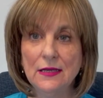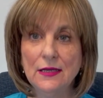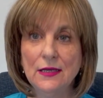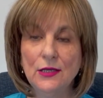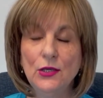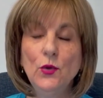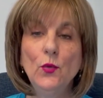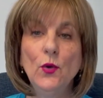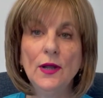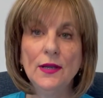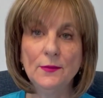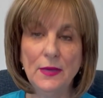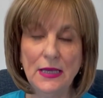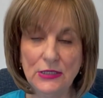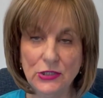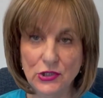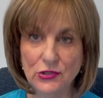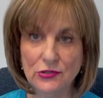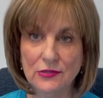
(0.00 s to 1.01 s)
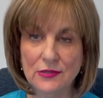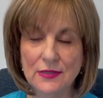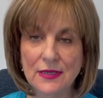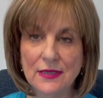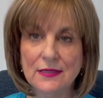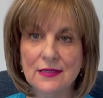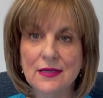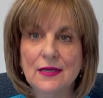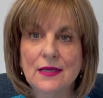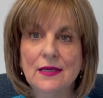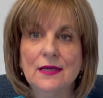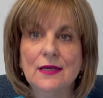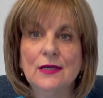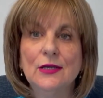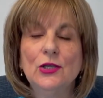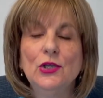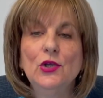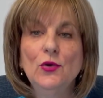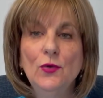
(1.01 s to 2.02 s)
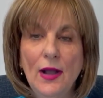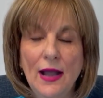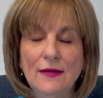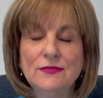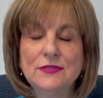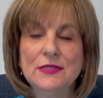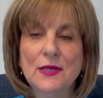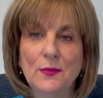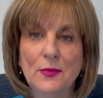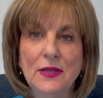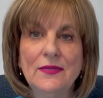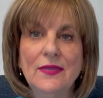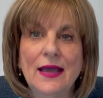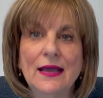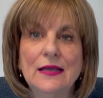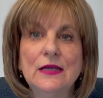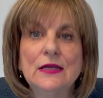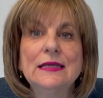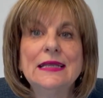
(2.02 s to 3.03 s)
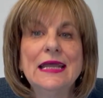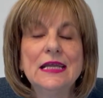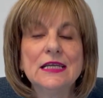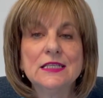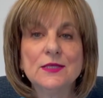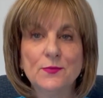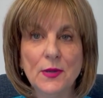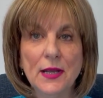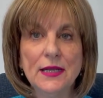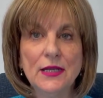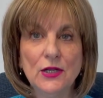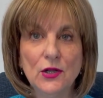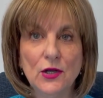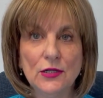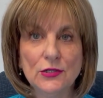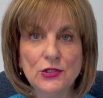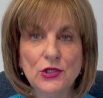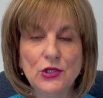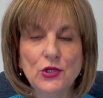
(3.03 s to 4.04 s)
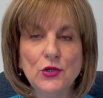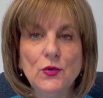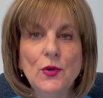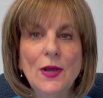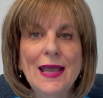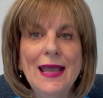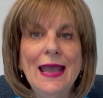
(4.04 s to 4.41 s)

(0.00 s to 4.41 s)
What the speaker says: You want to make sure that you have somebody that could explain it all to you